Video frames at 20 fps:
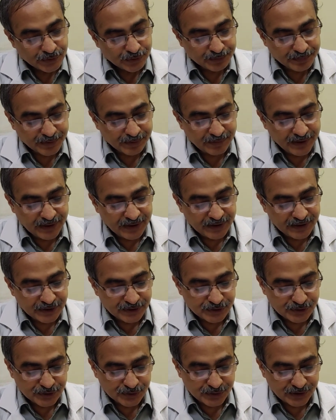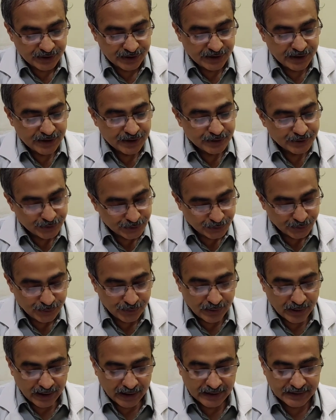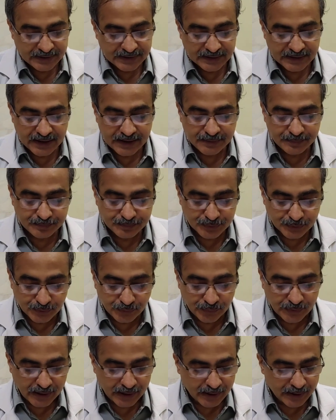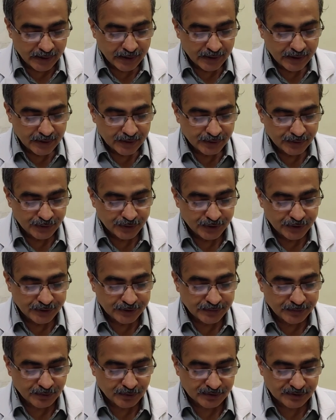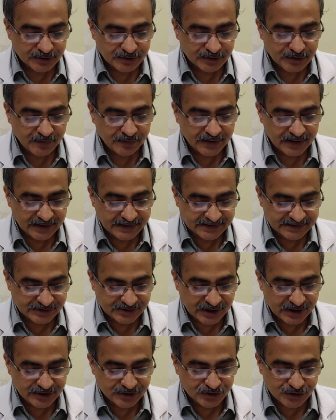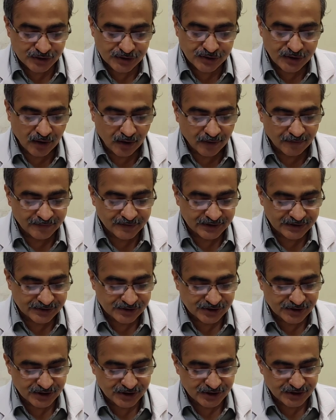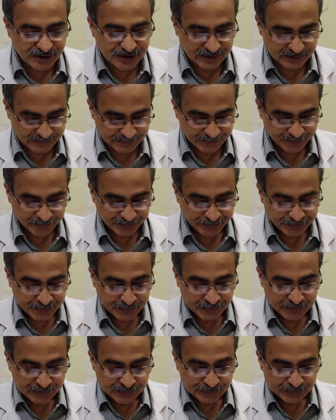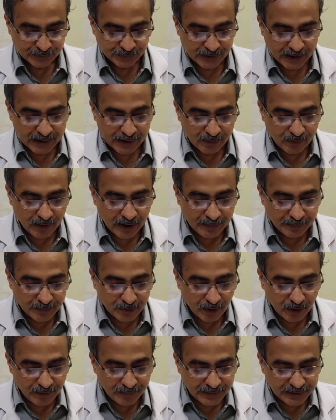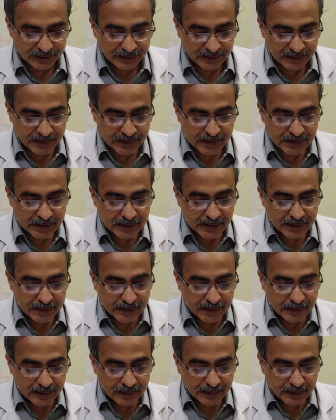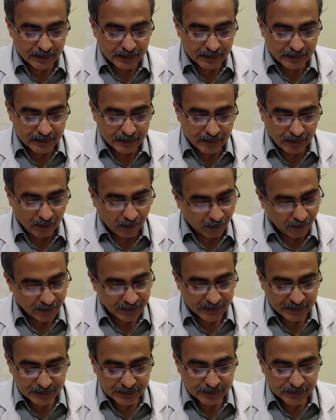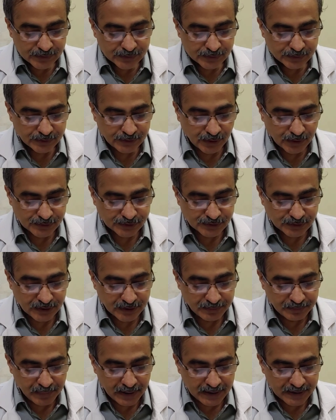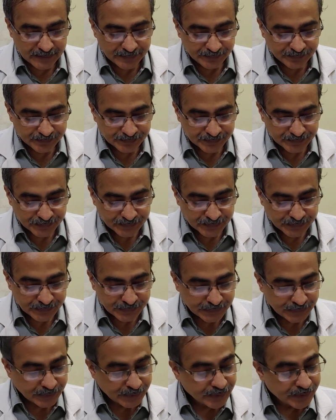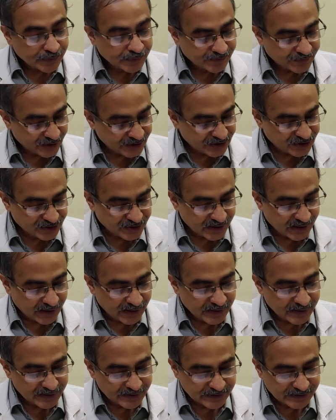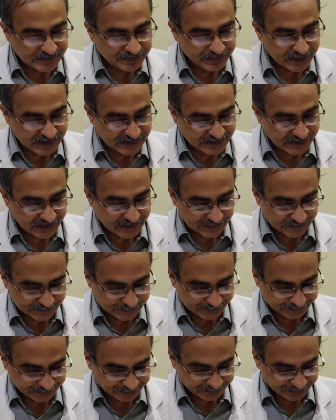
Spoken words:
to prevent injury to underlying pleura during the process of extension of incision. Thoraco-abdominal or dorsolumbar fascia is present